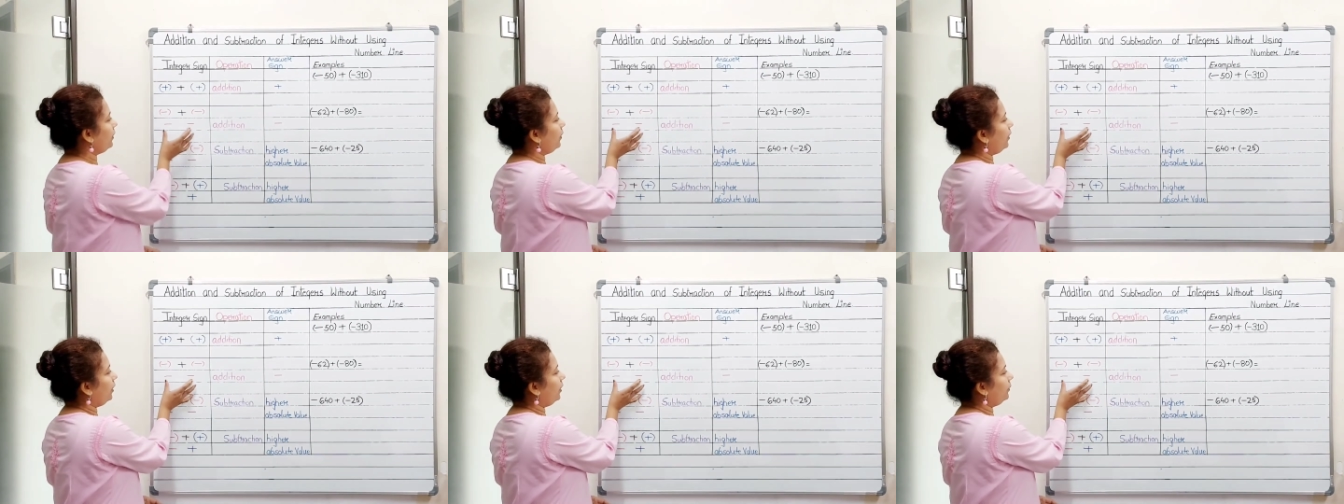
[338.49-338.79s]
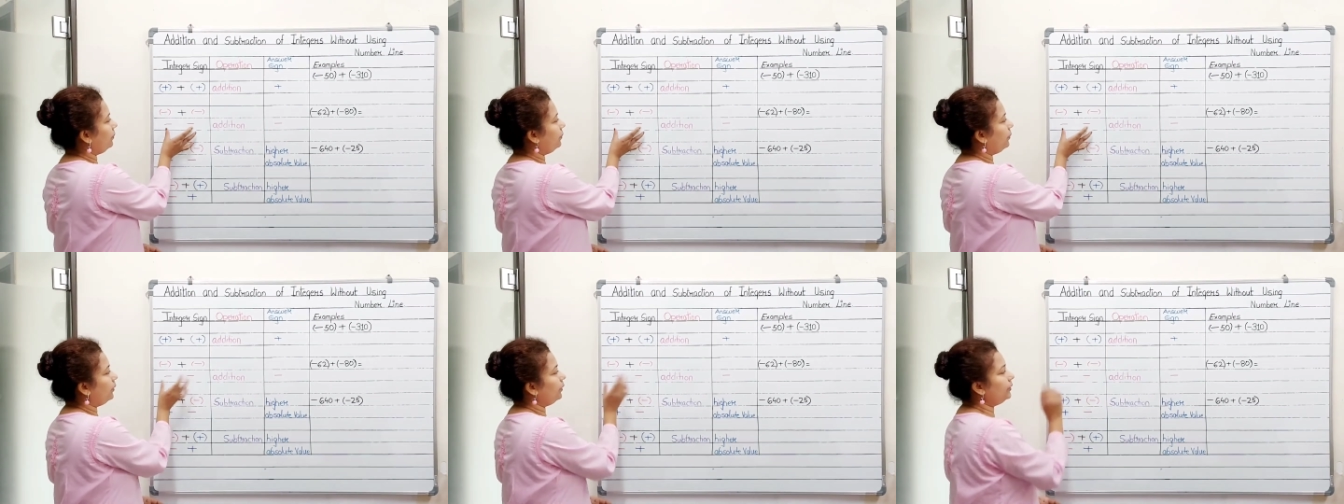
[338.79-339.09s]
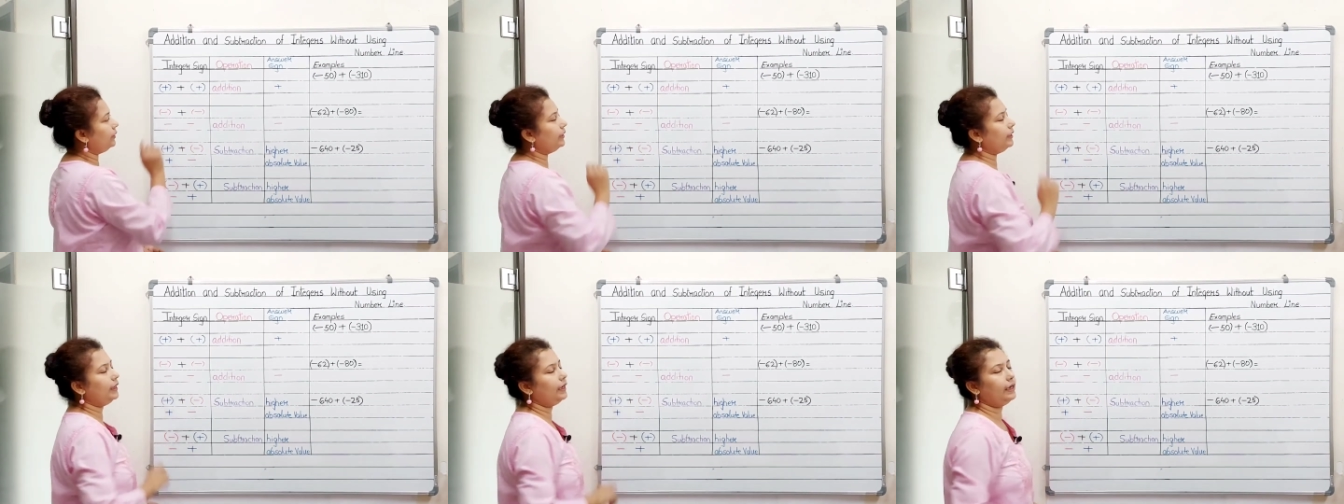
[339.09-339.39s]
got
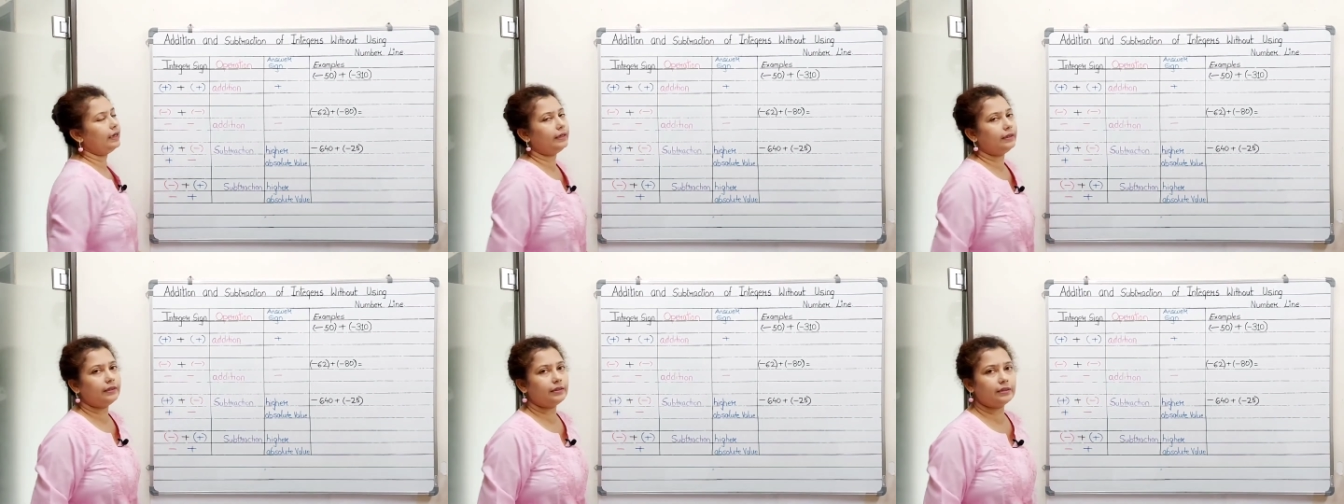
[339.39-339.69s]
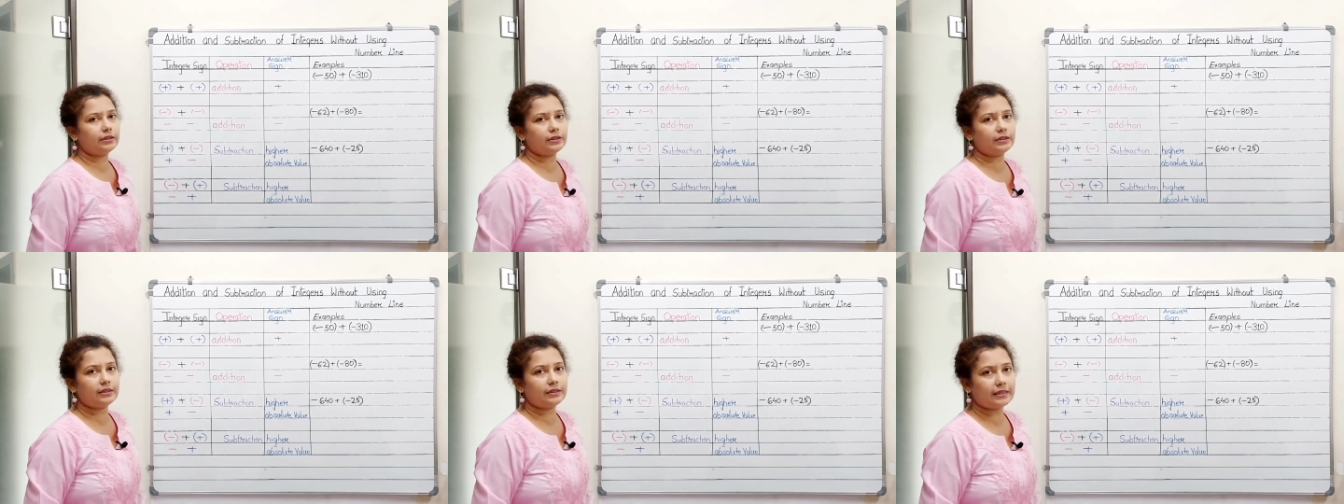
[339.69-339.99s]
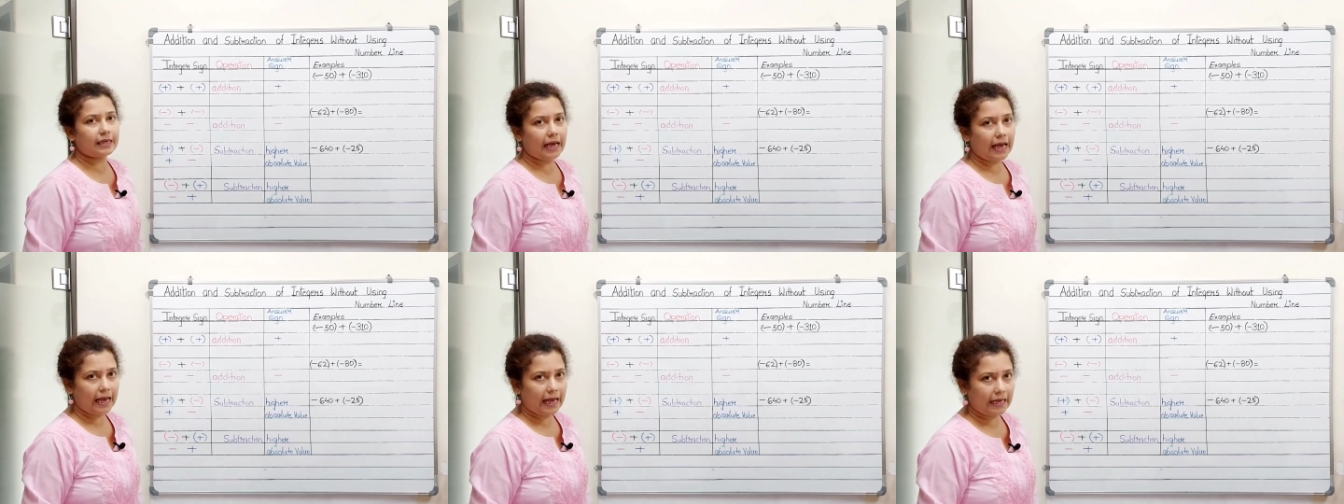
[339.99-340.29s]
both the integers
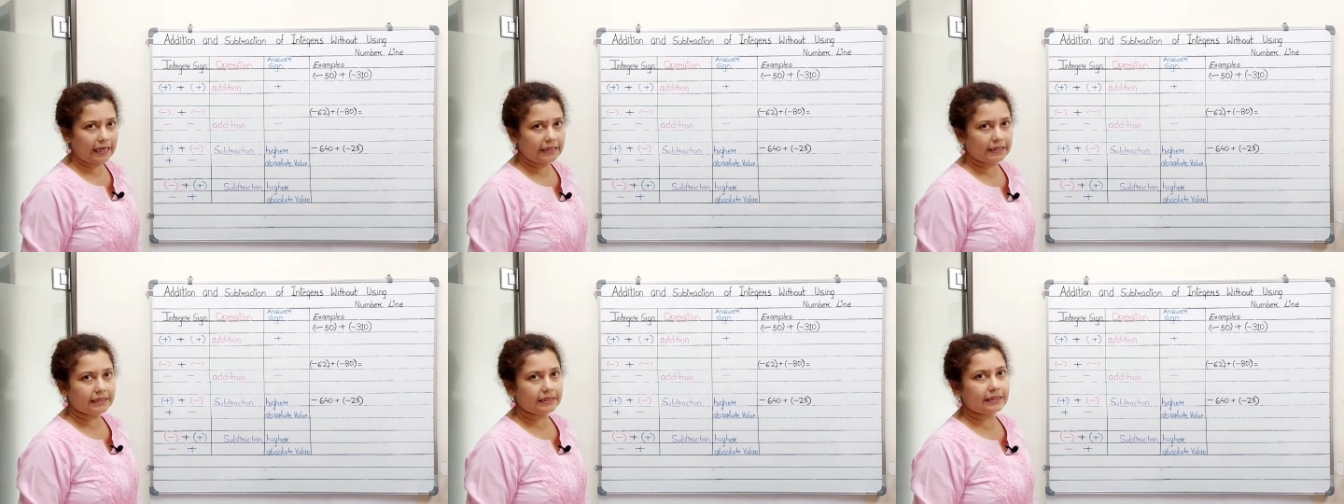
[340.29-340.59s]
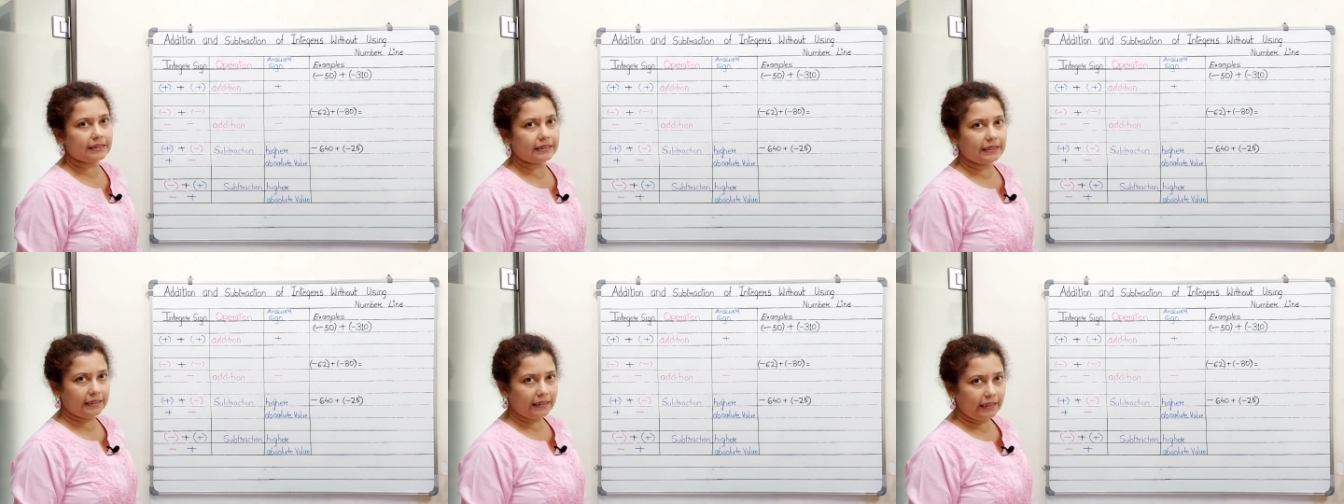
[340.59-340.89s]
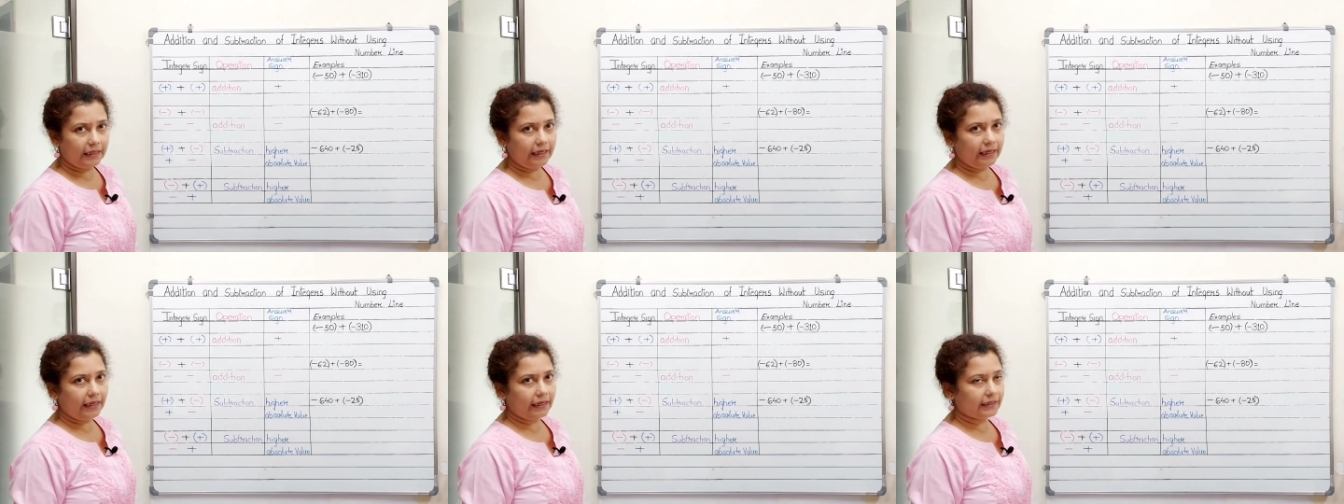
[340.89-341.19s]
as
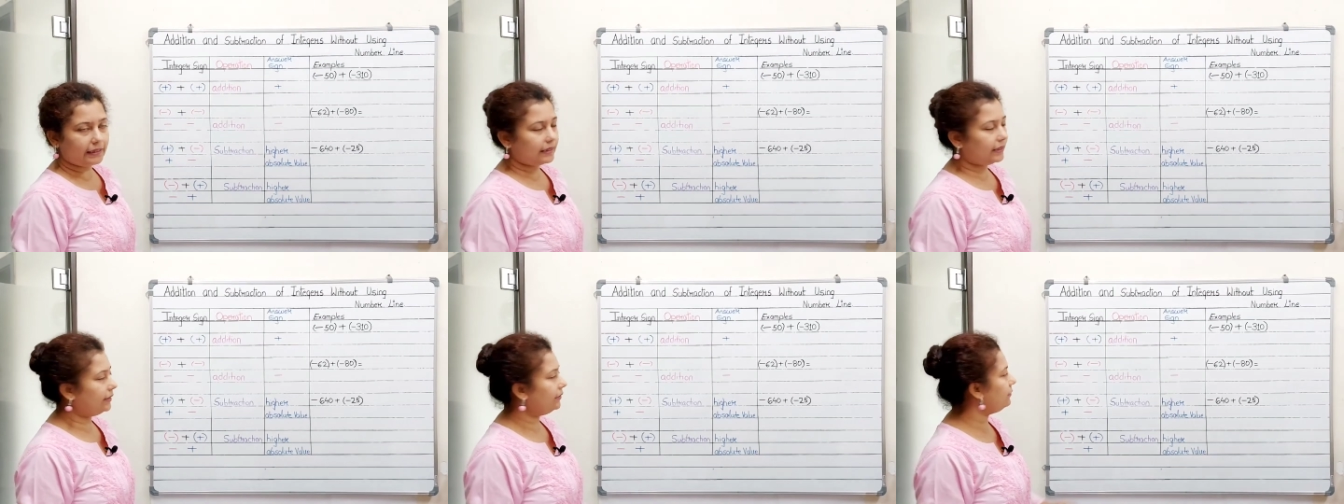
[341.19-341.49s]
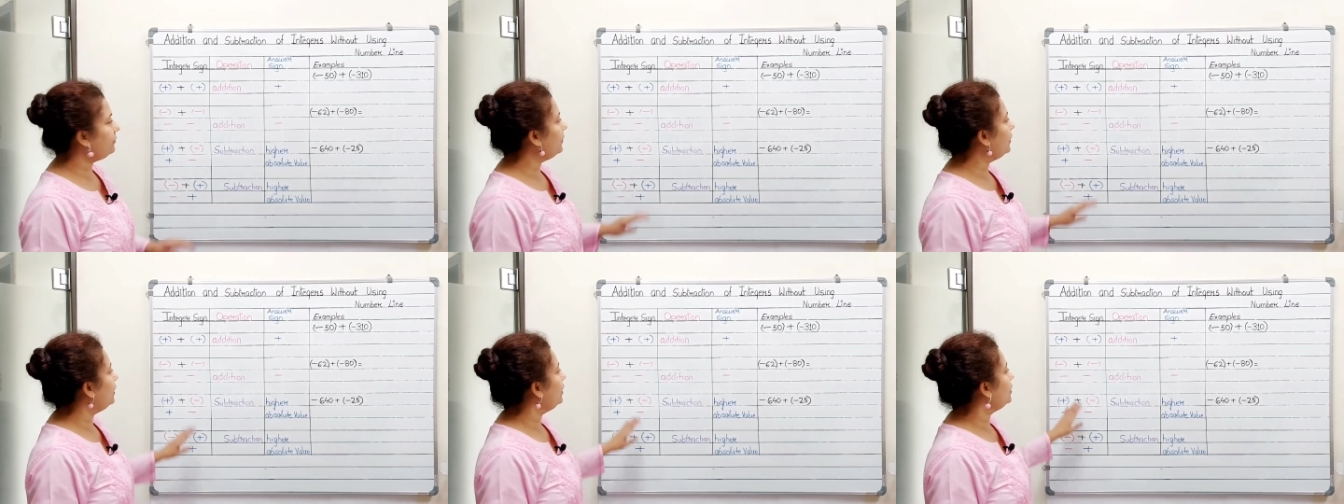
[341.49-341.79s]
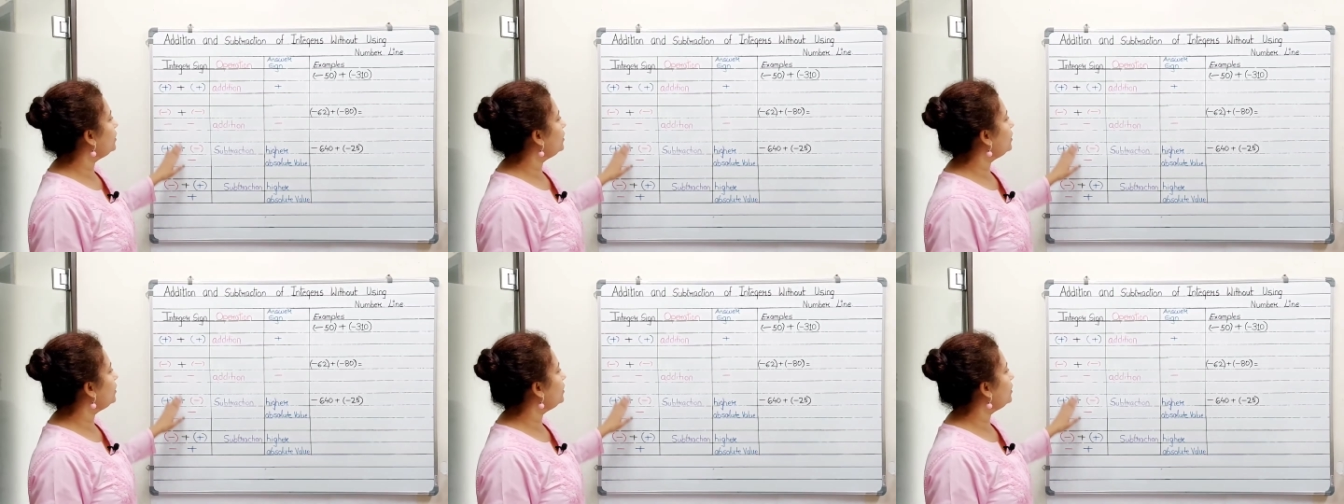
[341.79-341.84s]
negative.